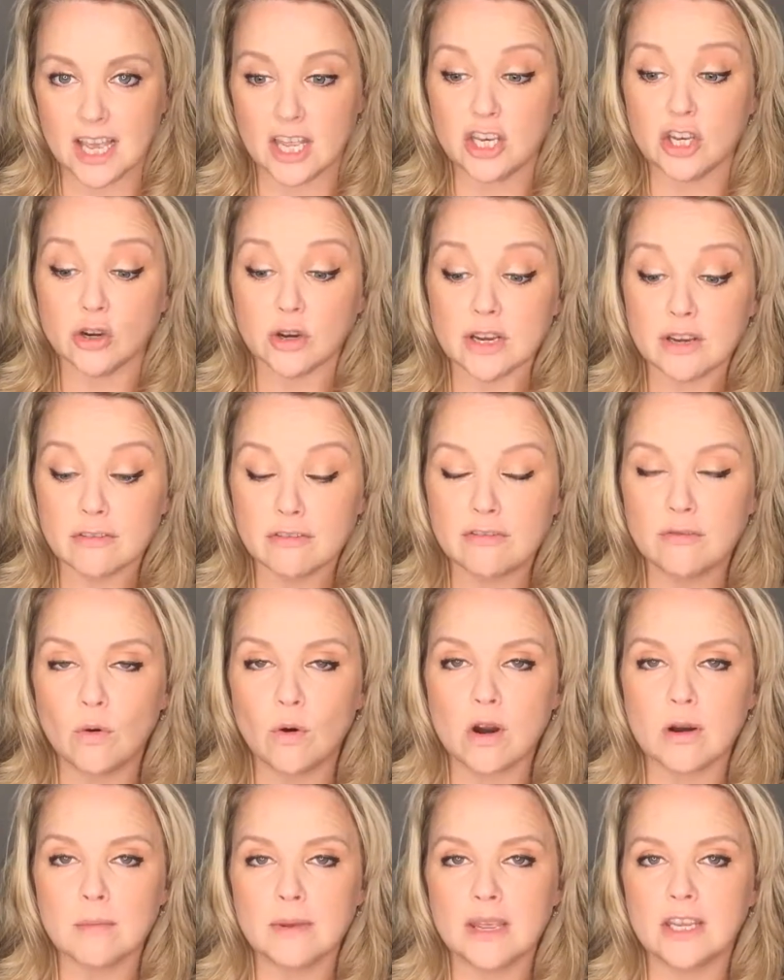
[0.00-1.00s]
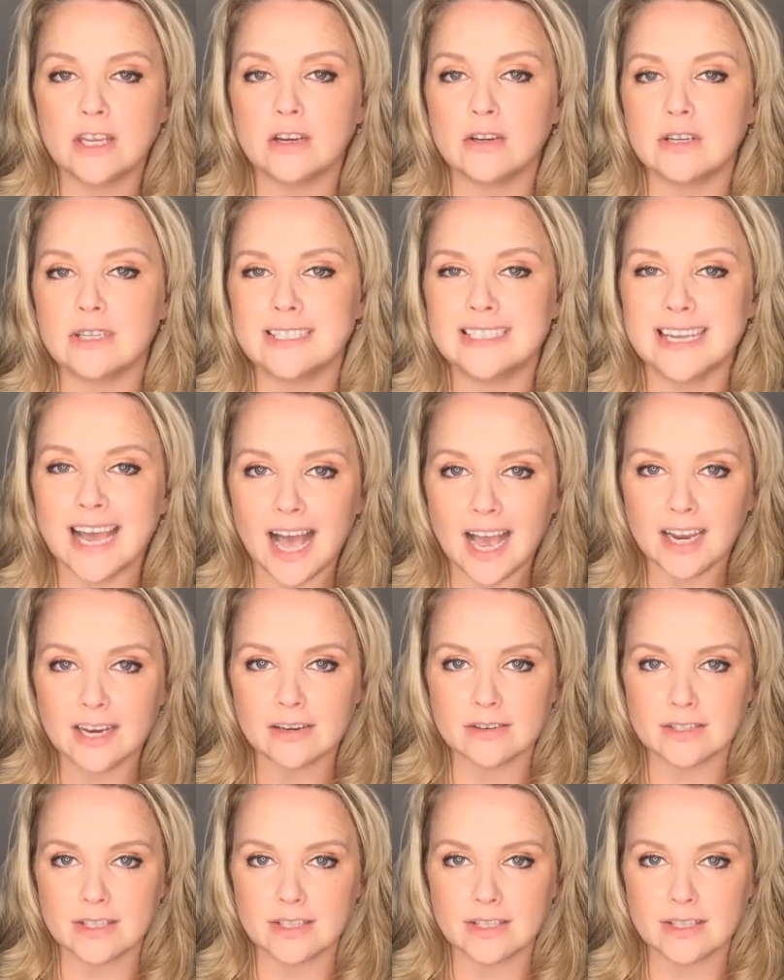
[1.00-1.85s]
and you're informing your entire